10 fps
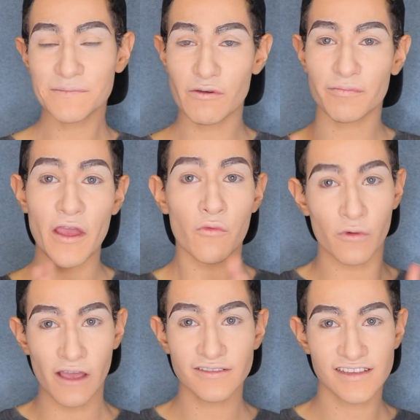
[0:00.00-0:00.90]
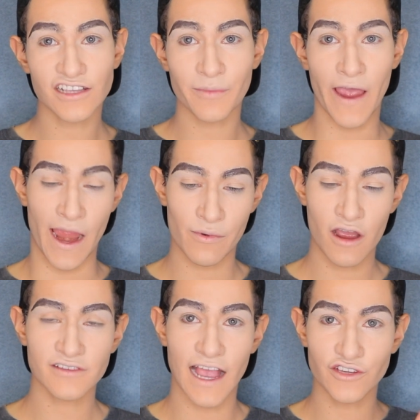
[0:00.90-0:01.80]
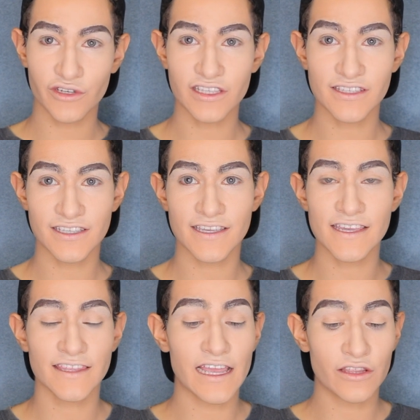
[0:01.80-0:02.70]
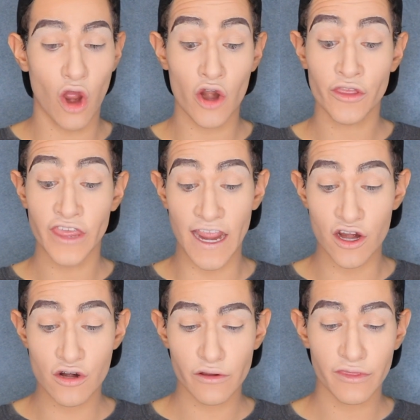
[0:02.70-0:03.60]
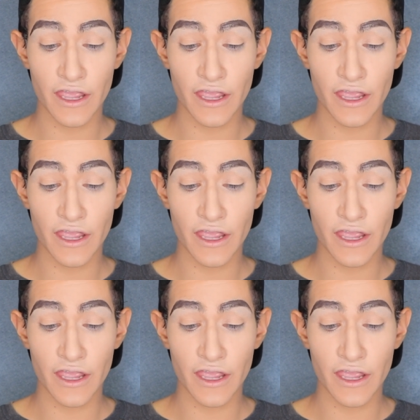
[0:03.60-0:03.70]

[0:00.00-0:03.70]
me with my rough sketch my eyebrows. As you can see, they are there.